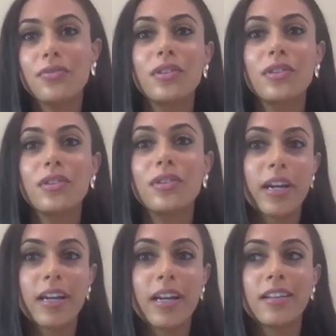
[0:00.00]
for your
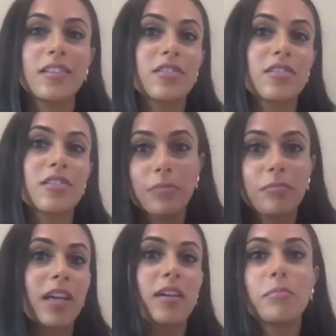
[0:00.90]
brain and it's
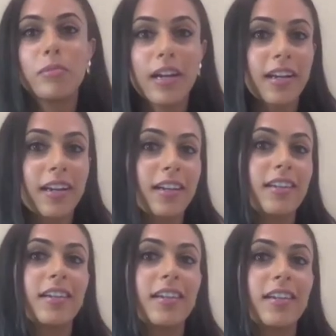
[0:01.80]
shaped like a
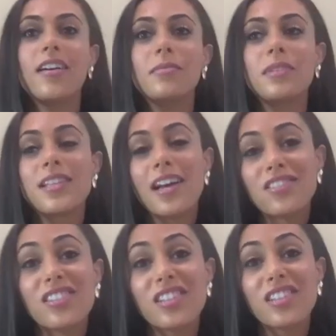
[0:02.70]
brain. Um, it's
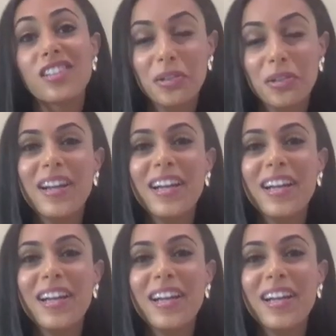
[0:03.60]
actually good for your